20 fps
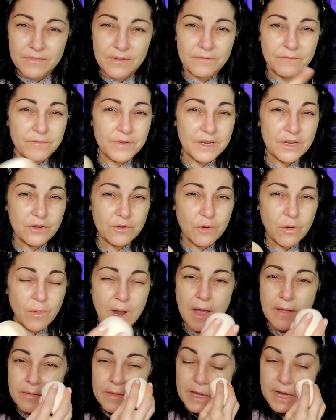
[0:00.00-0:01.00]
a video
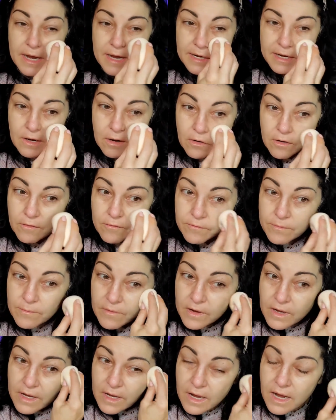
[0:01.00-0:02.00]
on that of
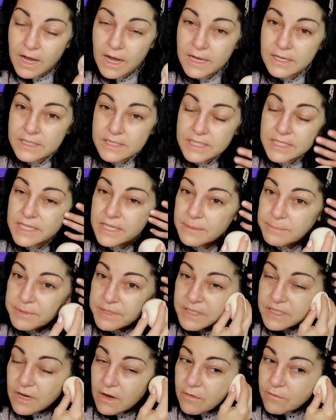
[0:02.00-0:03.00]

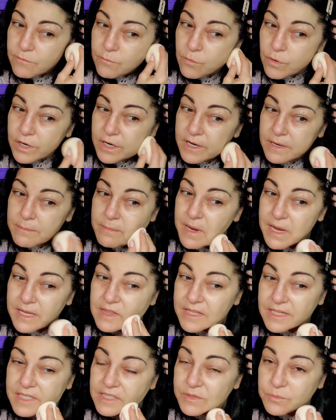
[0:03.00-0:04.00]
tips of what can
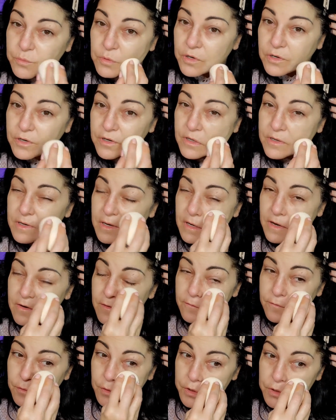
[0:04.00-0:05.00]
make this work
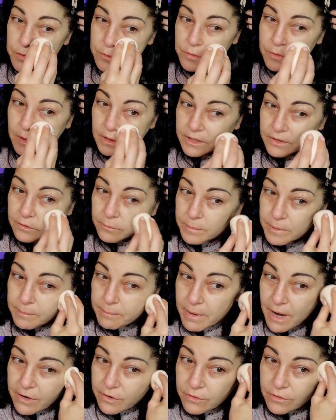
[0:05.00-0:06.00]
for you a little bit
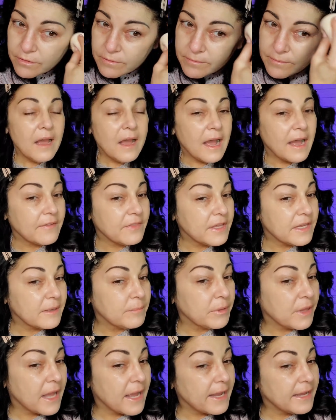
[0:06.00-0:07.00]
better. I think
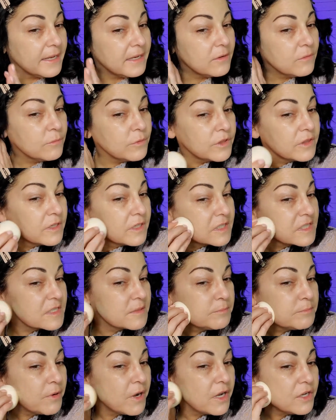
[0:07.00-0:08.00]
applying it with a
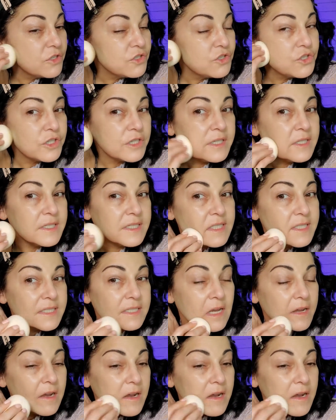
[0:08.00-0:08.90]
sponge is